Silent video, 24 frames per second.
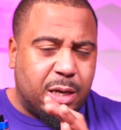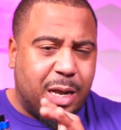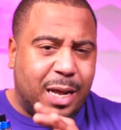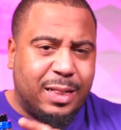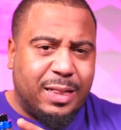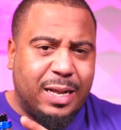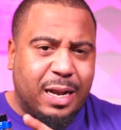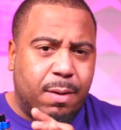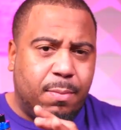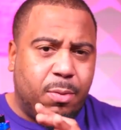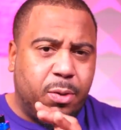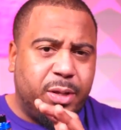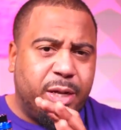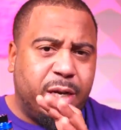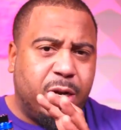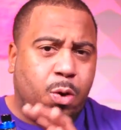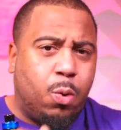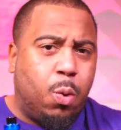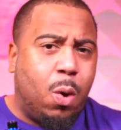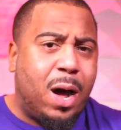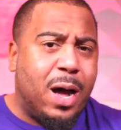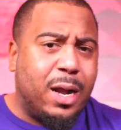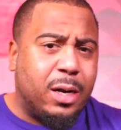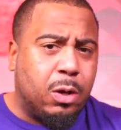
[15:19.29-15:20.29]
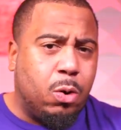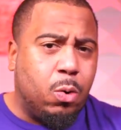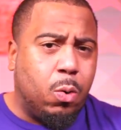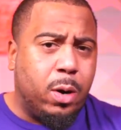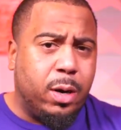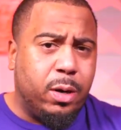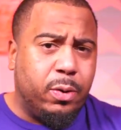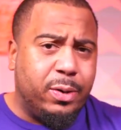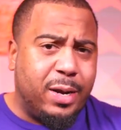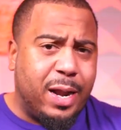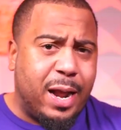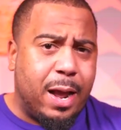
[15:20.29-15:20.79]
I think I'm on the quad
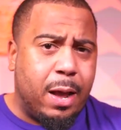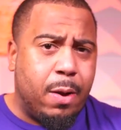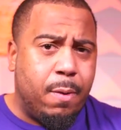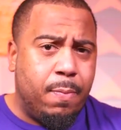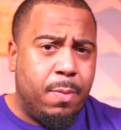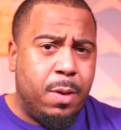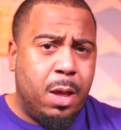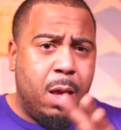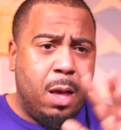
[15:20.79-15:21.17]
coil now.